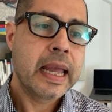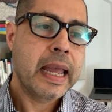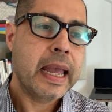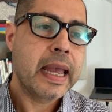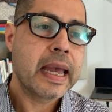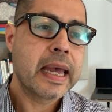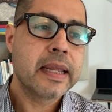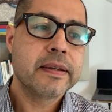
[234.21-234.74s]

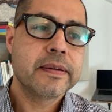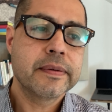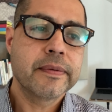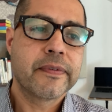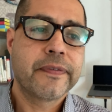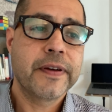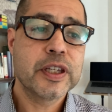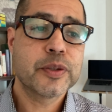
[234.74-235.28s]
And
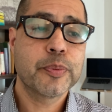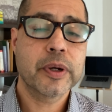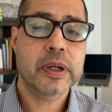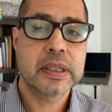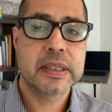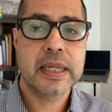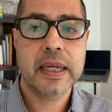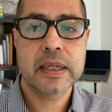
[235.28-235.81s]

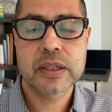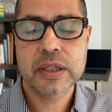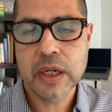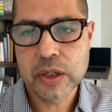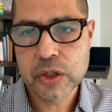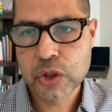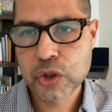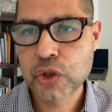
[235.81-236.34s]
Facebook takes
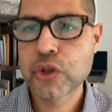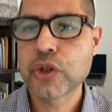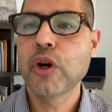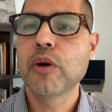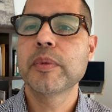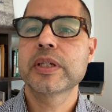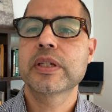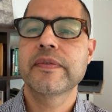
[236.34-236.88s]

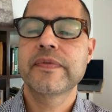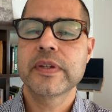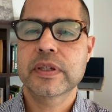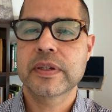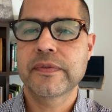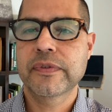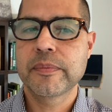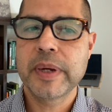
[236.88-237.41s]
so much of this
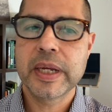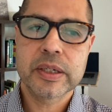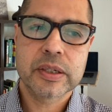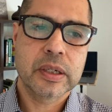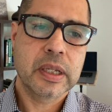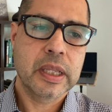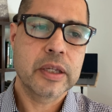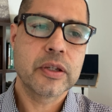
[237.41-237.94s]

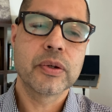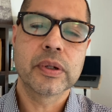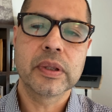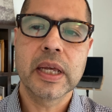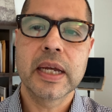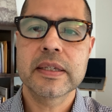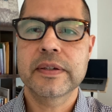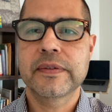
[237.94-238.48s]
information, they
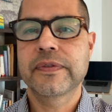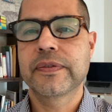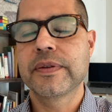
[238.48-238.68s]
utilize it for